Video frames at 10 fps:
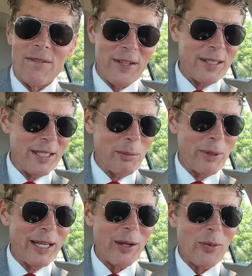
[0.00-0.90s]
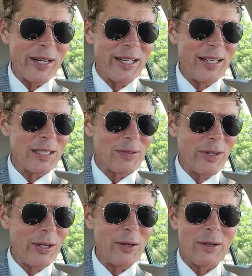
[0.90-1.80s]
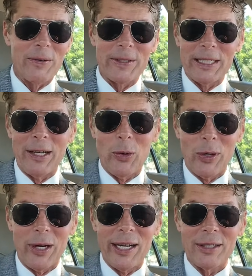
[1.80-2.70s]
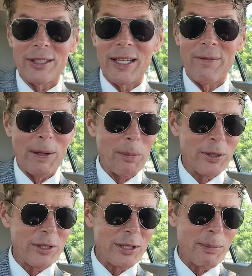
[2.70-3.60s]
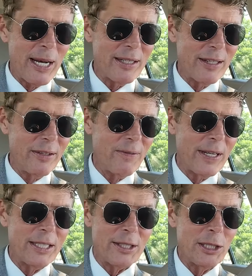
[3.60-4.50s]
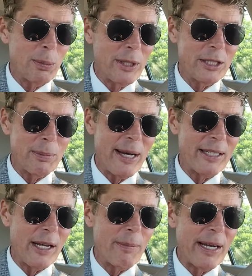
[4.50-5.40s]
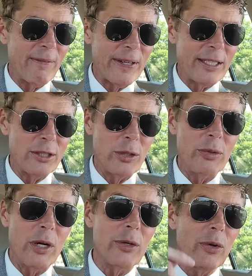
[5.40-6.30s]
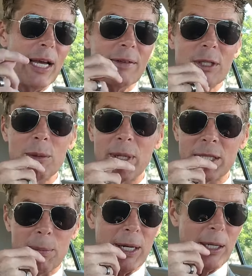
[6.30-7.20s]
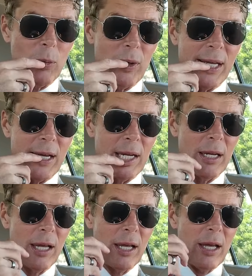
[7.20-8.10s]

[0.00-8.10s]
fill in the blank what it is for you or, it, or else if it puts a smile on your face this put a smile on my face you know you have too much money when